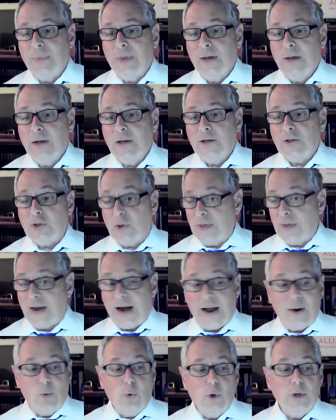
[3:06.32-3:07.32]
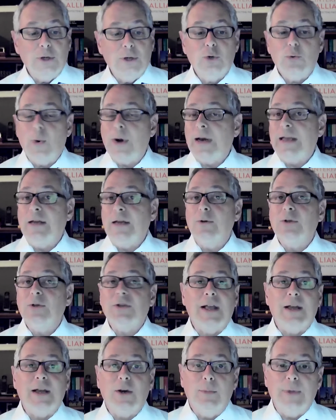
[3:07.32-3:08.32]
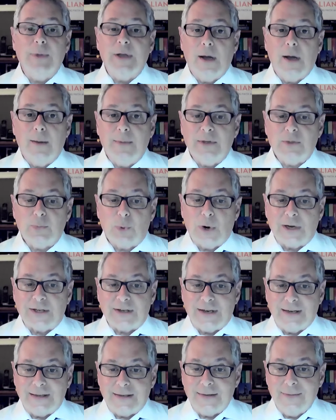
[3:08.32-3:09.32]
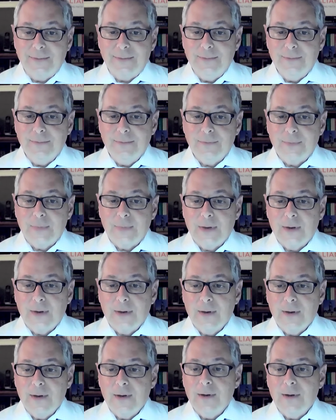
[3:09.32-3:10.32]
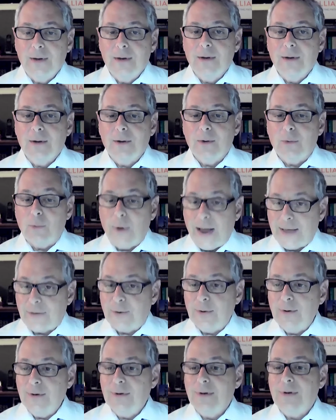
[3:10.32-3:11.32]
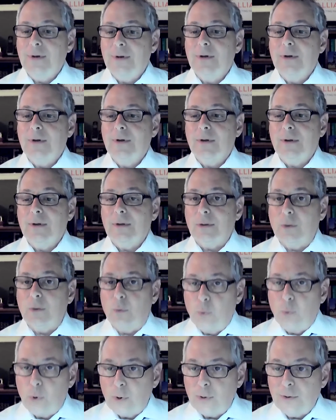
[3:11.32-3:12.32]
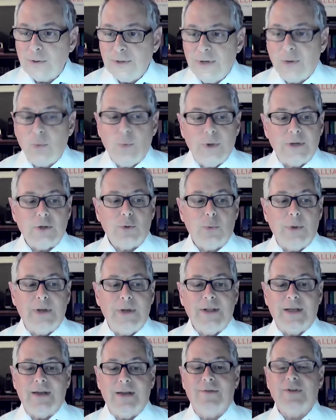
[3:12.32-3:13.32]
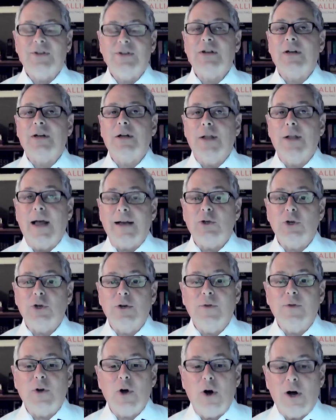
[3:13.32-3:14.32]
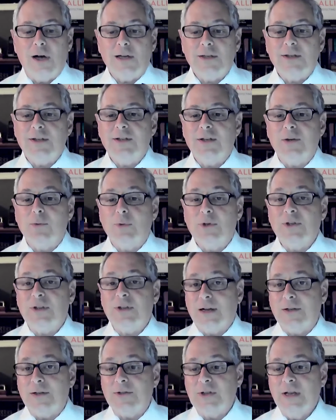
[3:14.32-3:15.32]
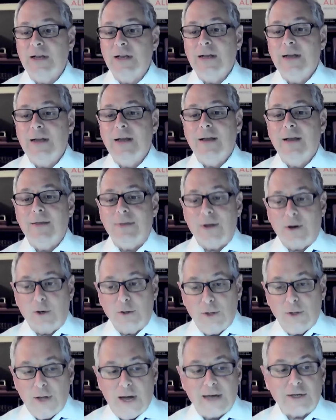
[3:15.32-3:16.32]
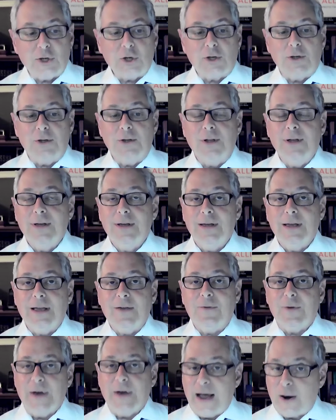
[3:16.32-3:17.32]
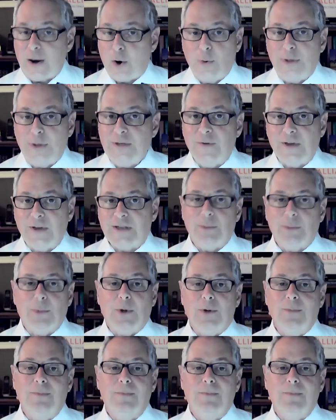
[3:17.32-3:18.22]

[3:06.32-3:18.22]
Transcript: so that I would 20 years later become its president. Rather, the world in which we live is a collection of causes and results that are logical, if not always visible.